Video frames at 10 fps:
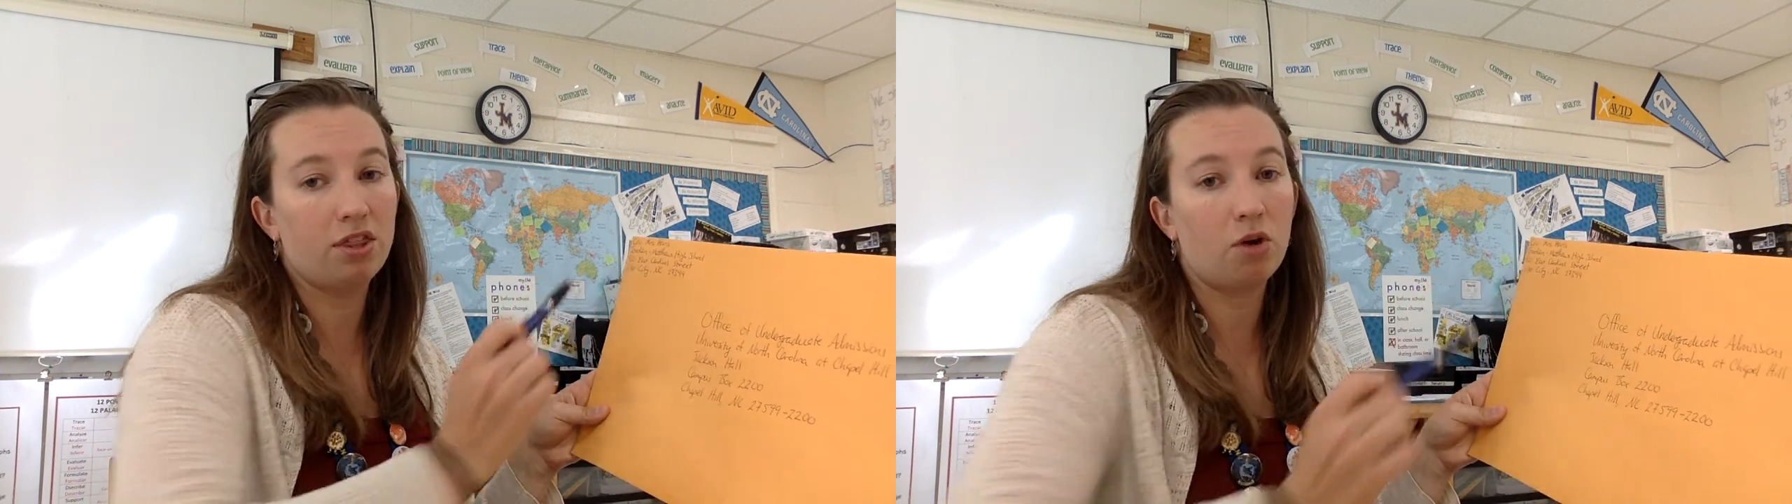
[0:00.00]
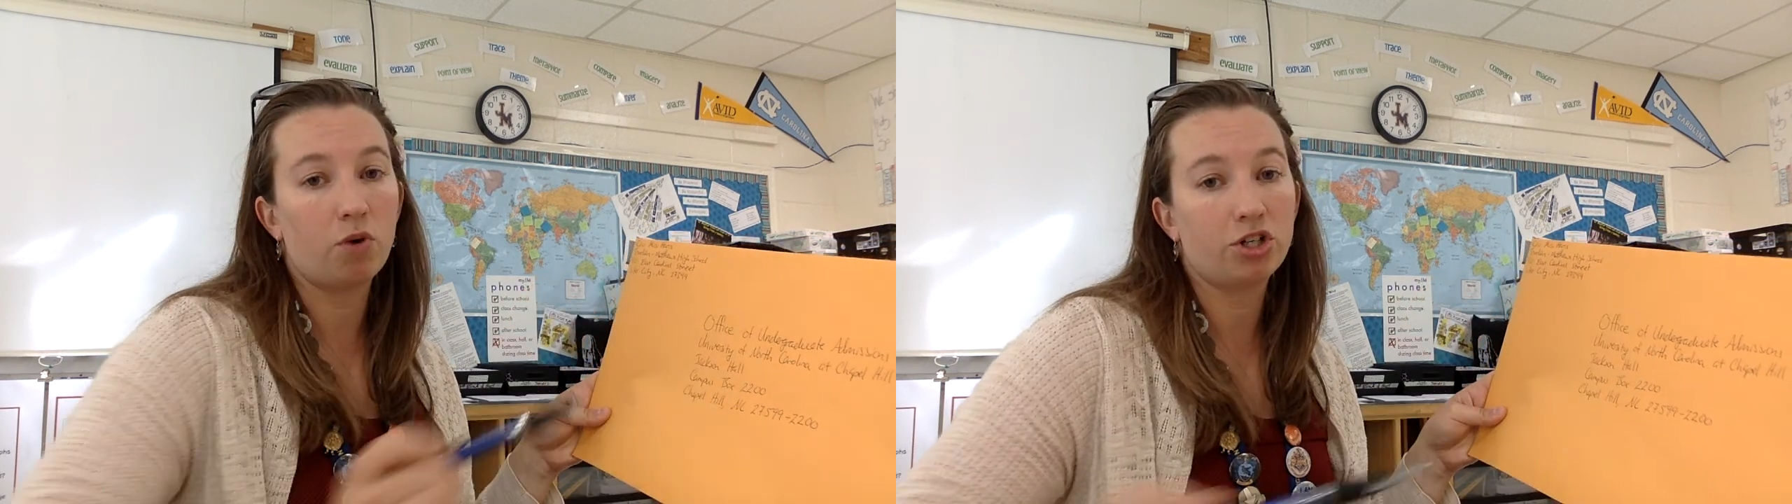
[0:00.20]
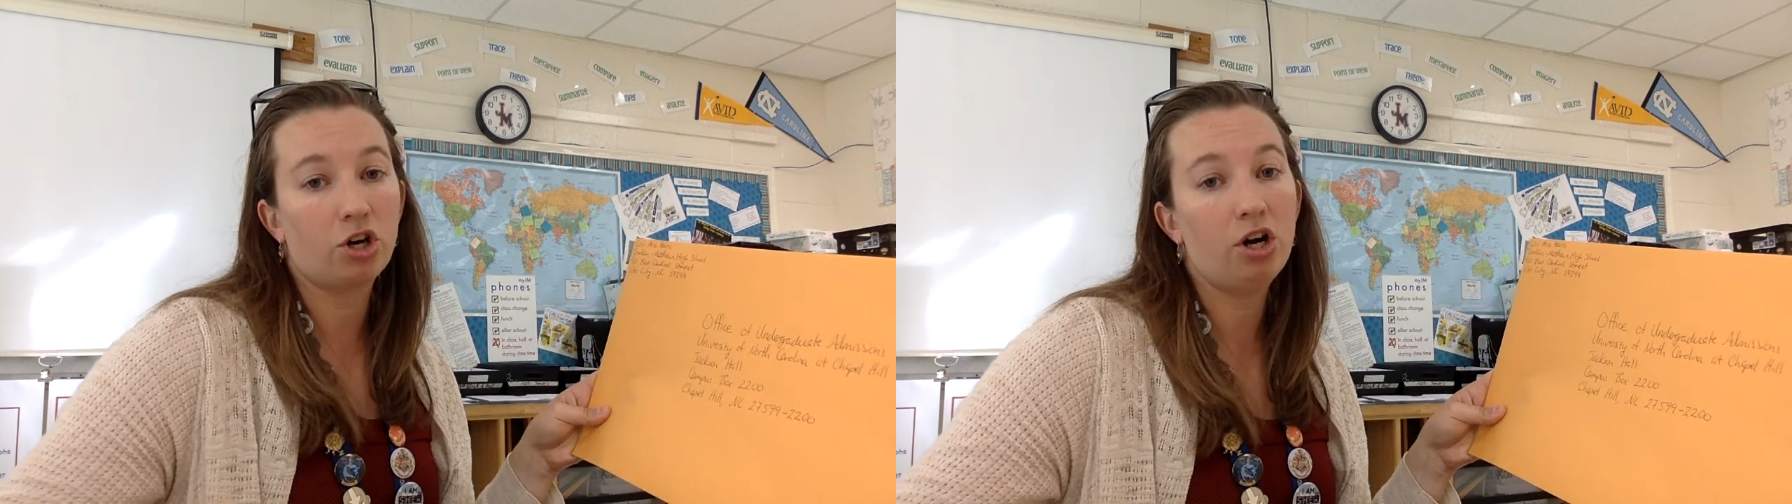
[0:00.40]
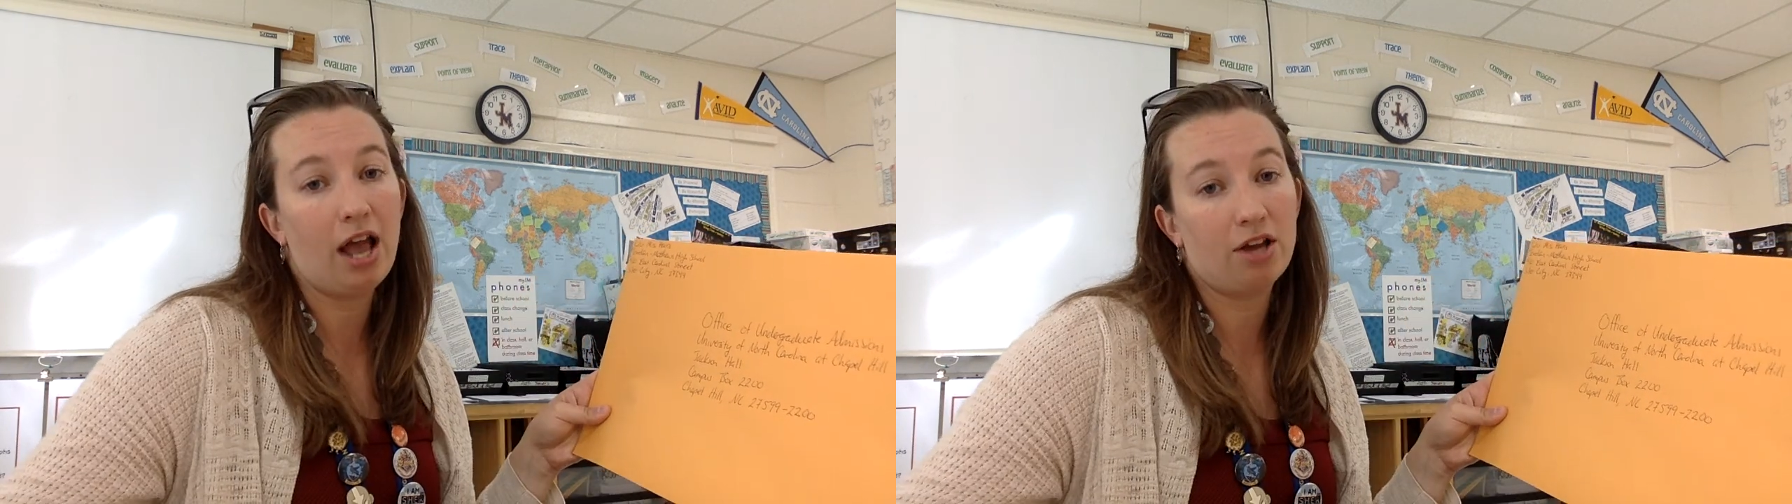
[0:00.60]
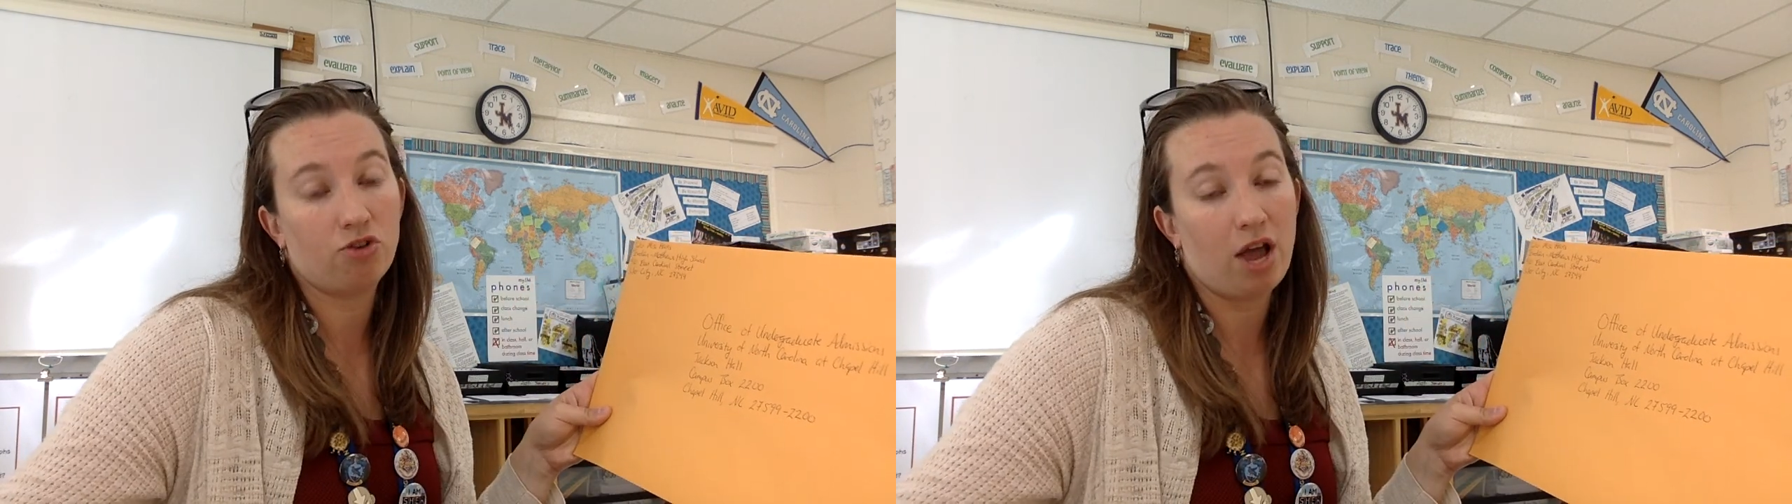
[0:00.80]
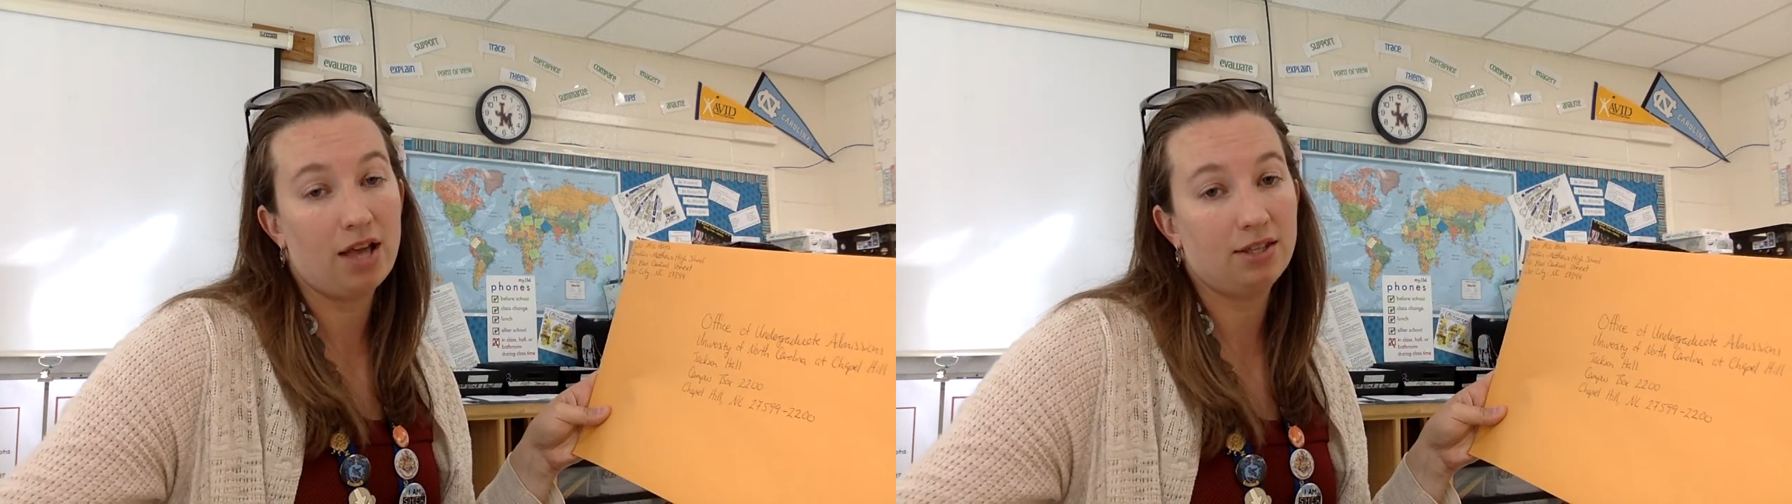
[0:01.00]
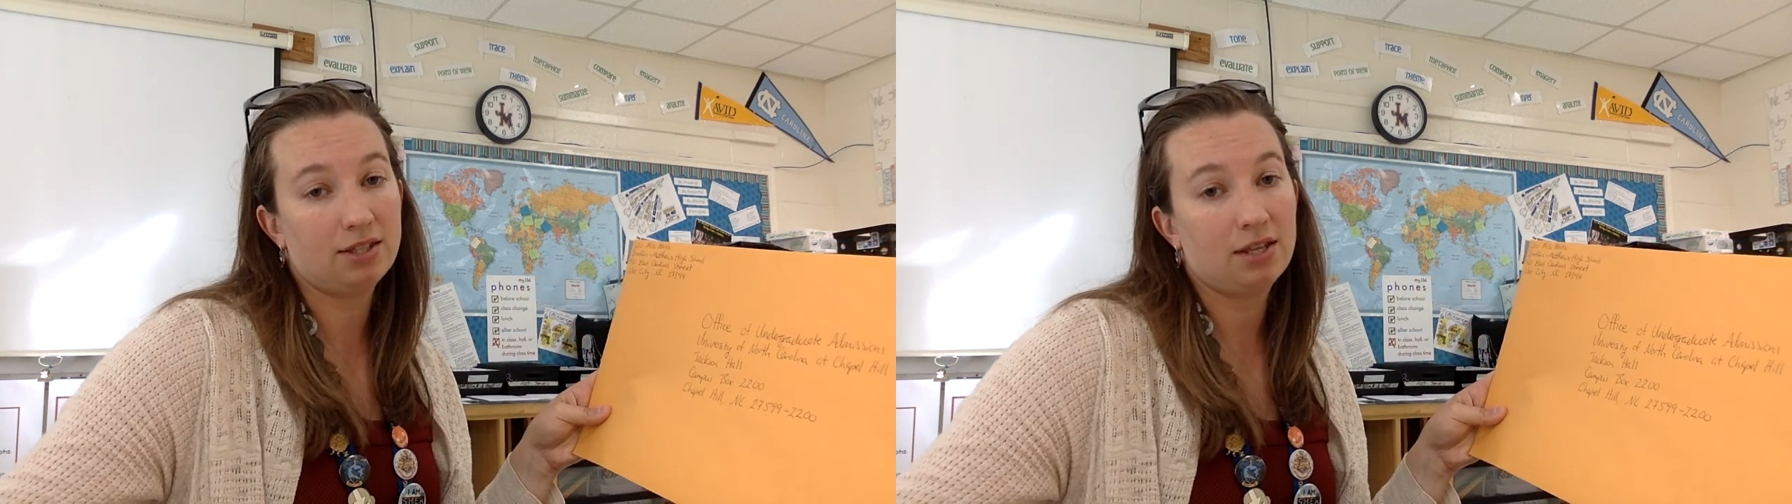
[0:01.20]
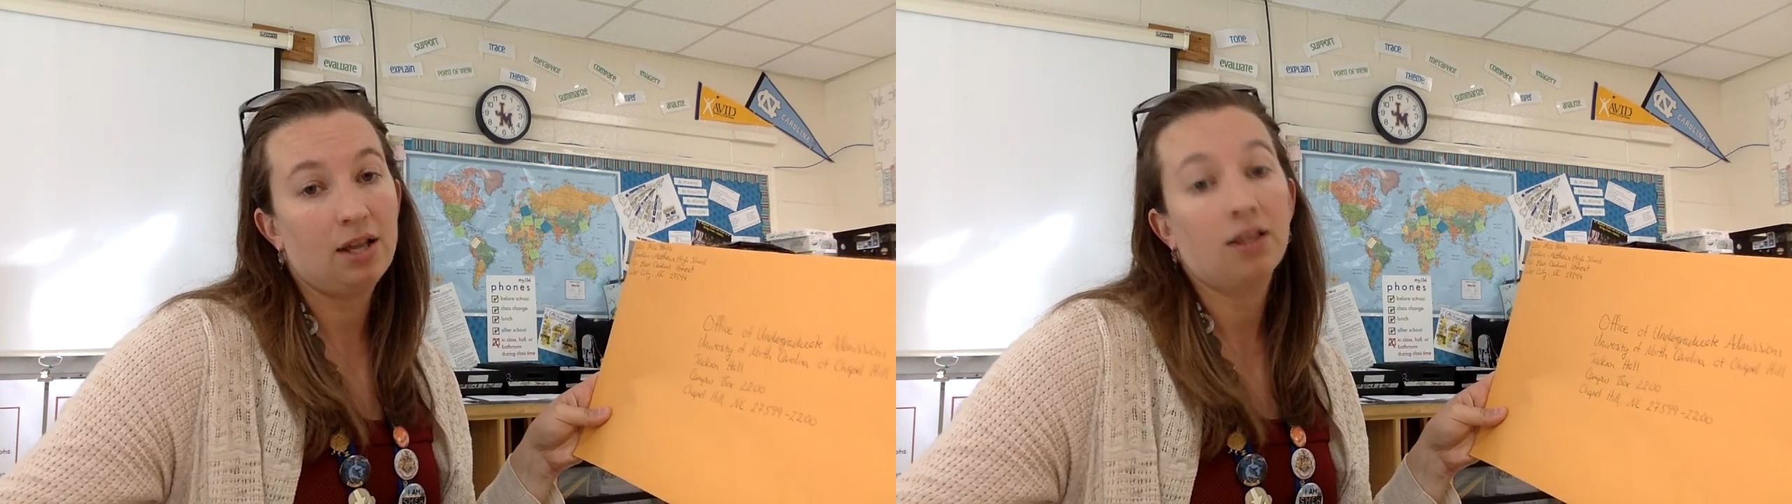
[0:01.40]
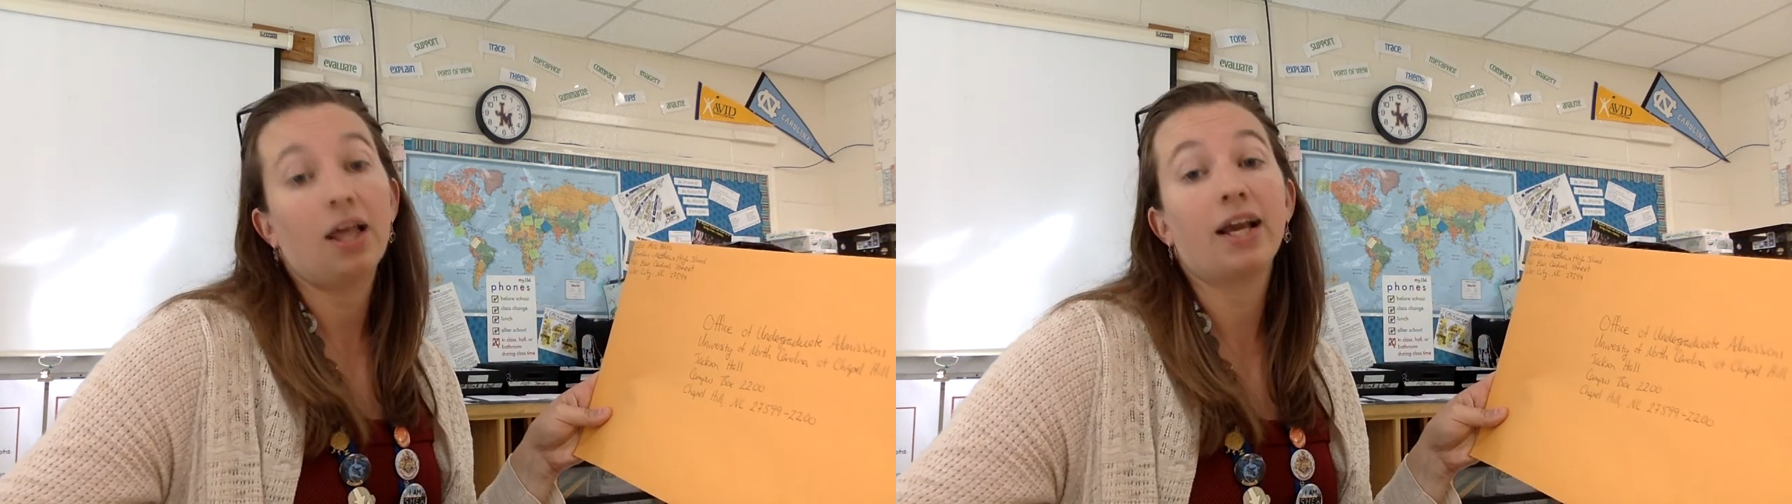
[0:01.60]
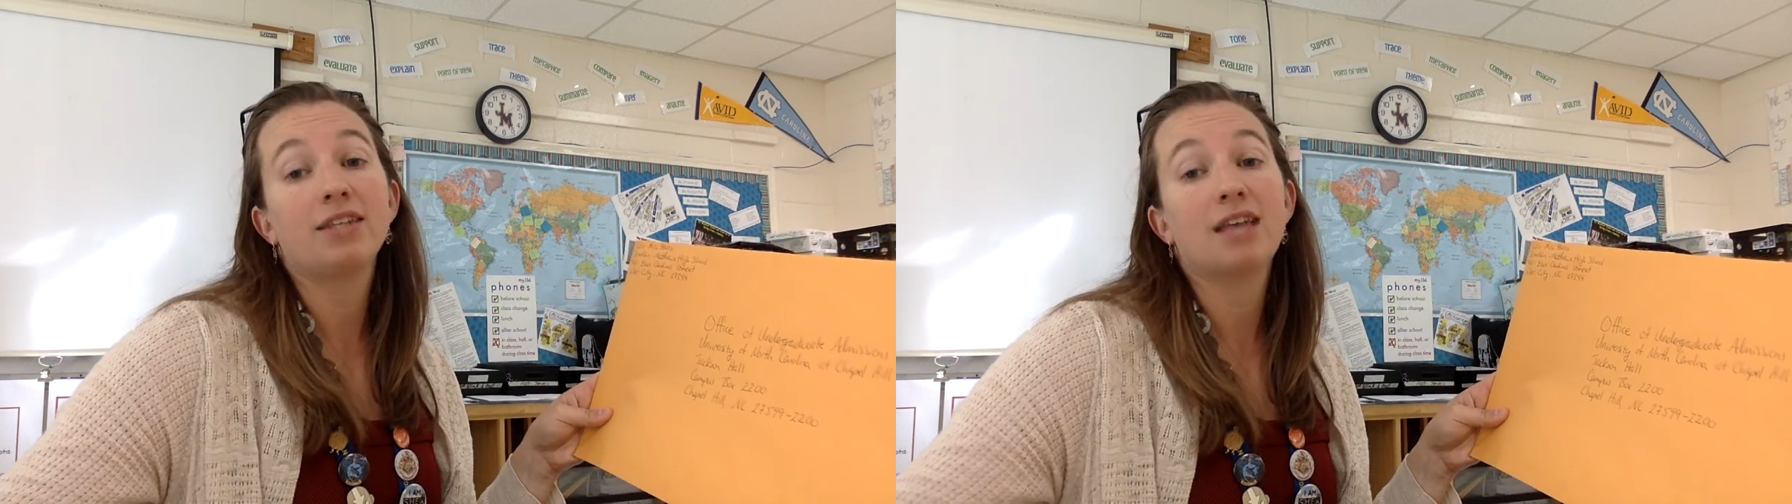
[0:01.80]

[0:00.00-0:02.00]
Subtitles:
the return address, like I